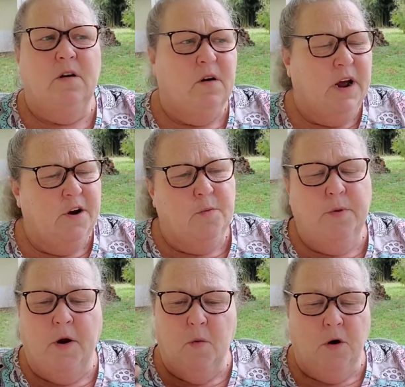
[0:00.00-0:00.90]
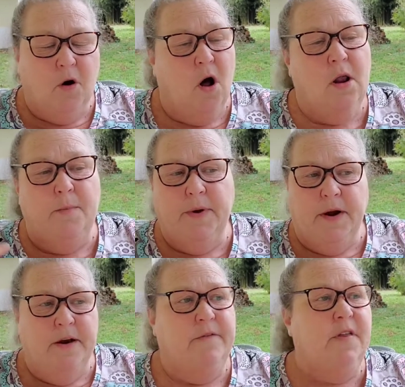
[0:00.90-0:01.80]
Getting her blood work all up
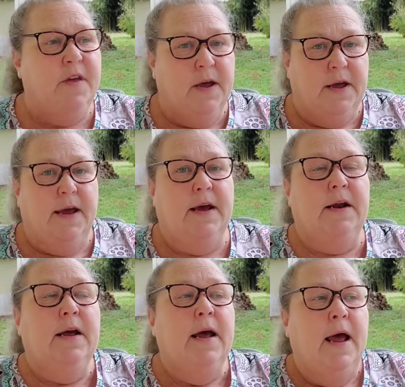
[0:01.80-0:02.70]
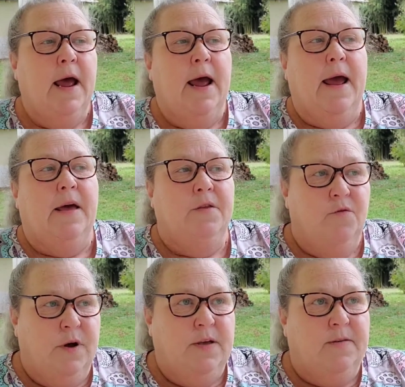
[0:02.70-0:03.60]
and everything again. And the
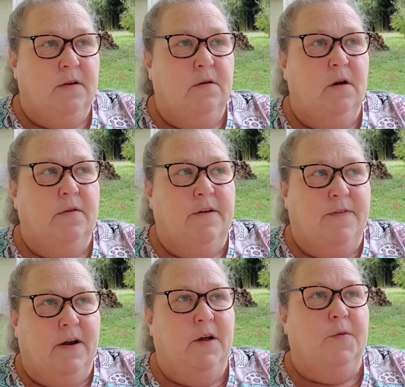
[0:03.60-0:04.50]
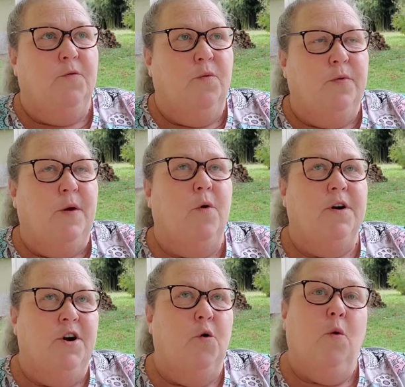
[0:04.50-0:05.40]
reason they found out, they
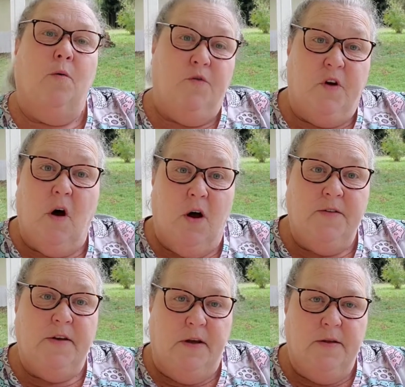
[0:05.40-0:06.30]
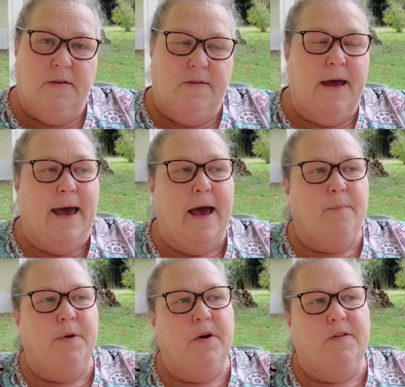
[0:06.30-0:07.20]
wanted to know what was causing this to
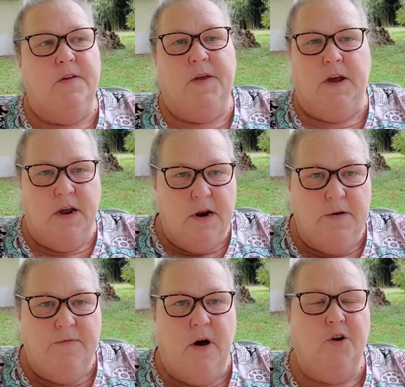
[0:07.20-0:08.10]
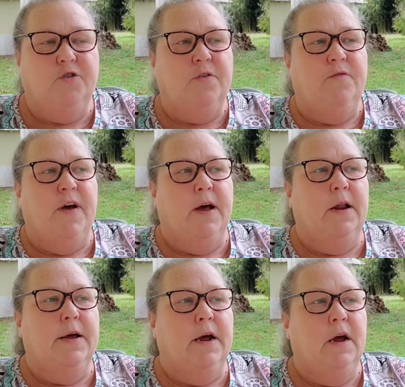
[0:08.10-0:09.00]
happen. Is it the kidney function
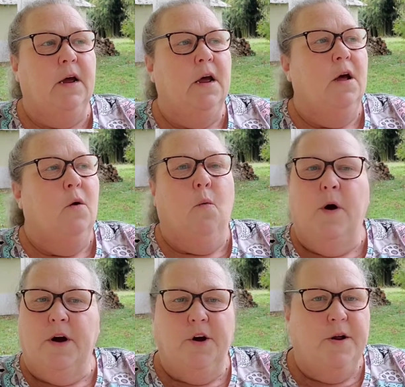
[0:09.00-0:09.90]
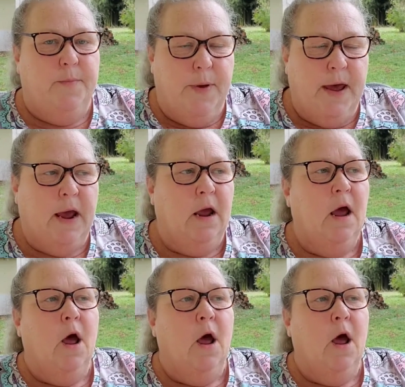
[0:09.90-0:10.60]
failing? What could it be?